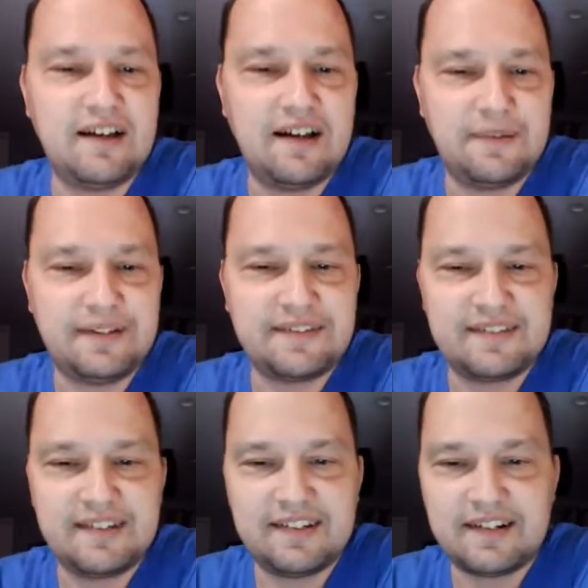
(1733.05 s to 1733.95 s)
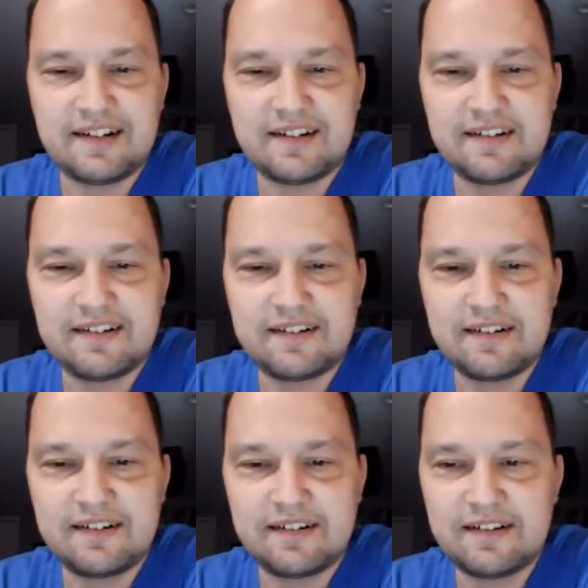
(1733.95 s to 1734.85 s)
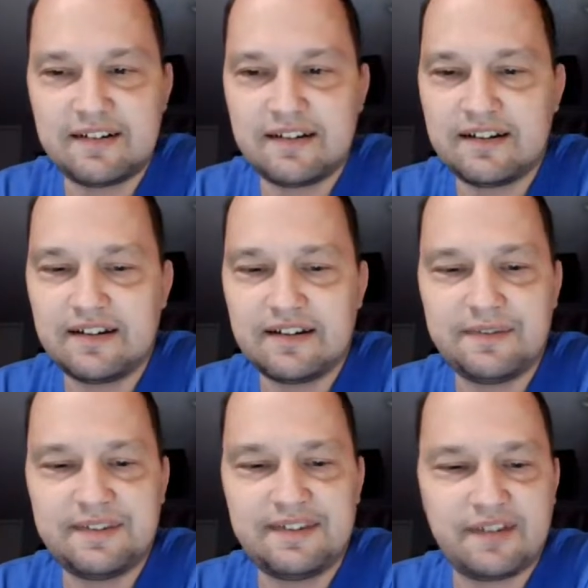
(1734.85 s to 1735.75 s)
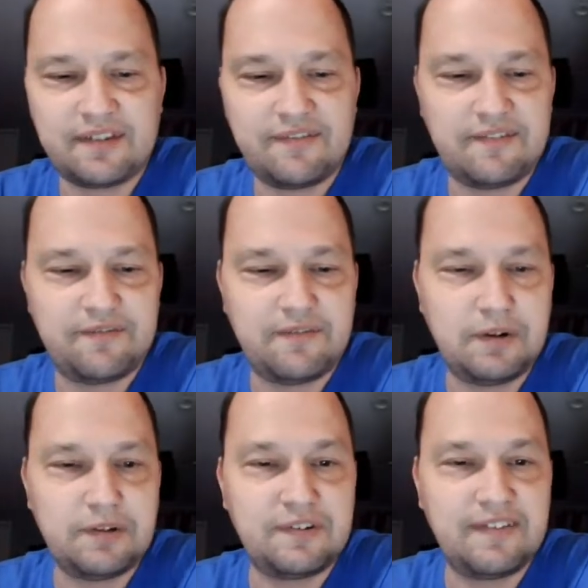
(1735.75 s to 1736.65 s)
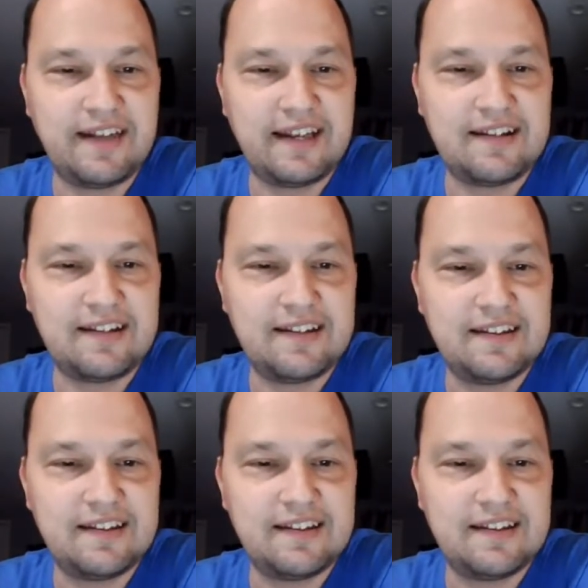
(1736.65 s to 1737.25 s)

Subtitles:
Let me see here. Let me see if I can find photos of that.